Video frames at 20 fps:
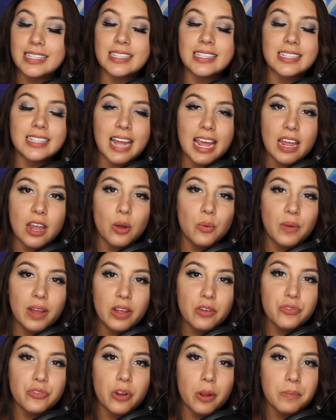to stay
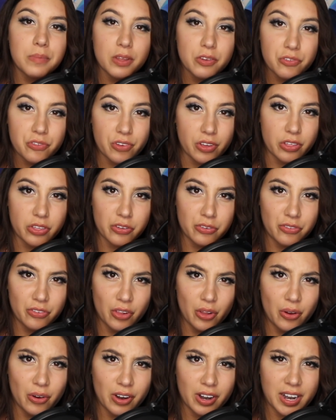away from the 5th
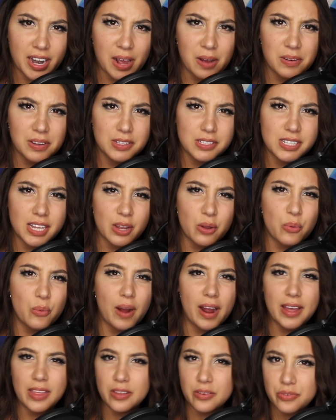floor. And I was
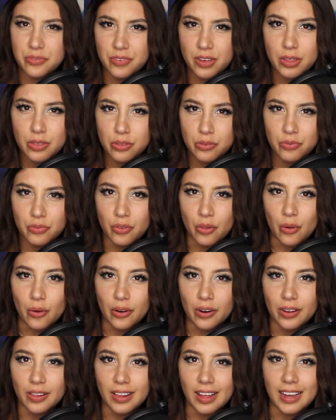like, why the 5th
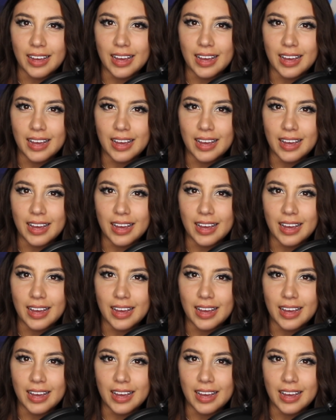floor?